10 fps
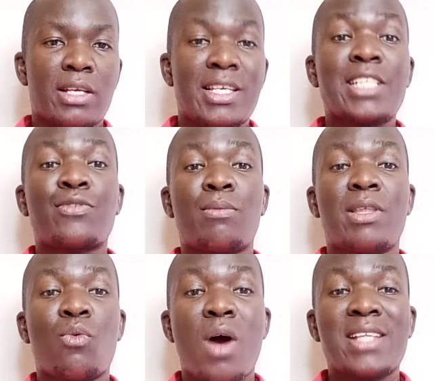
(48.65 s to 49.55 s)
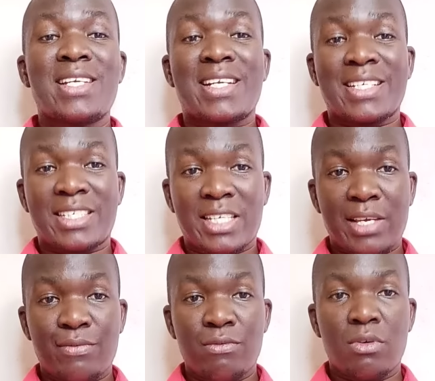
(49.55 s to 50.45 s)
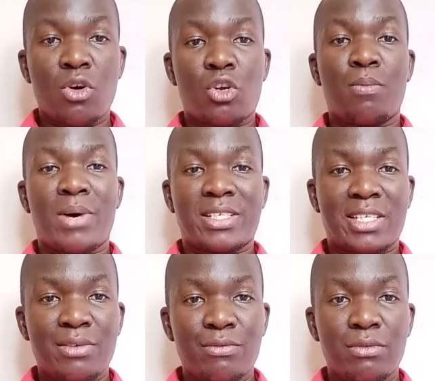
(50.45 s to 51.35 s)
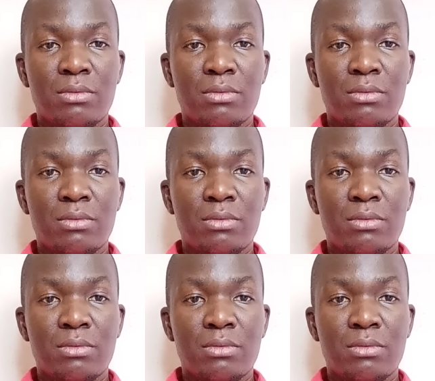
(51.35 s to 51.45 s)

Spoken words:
just from the word receive or perceive.